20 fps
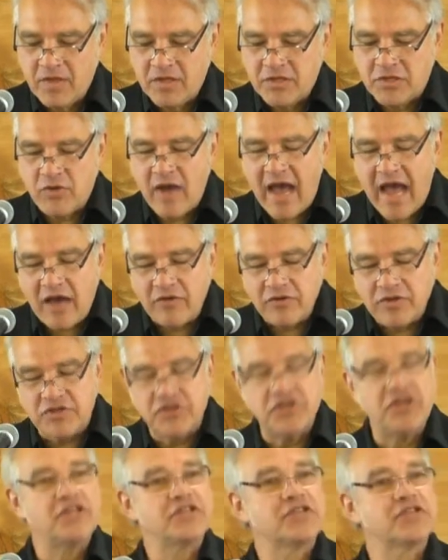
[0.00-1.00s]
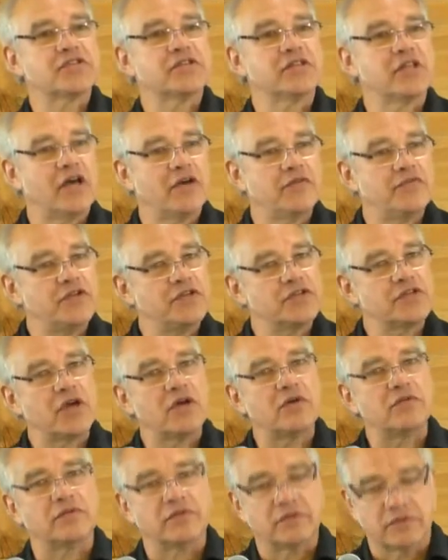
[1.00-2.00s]
so, how does Jesus love his
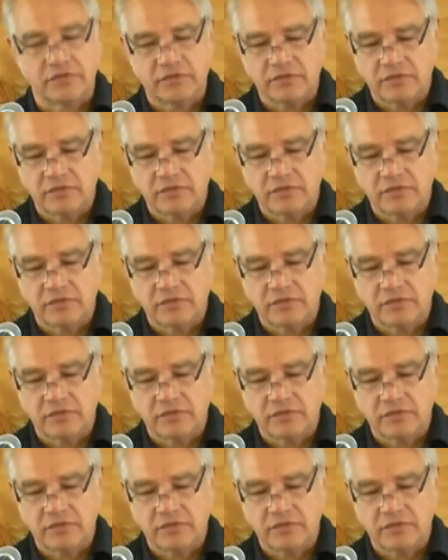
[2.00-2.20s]
own?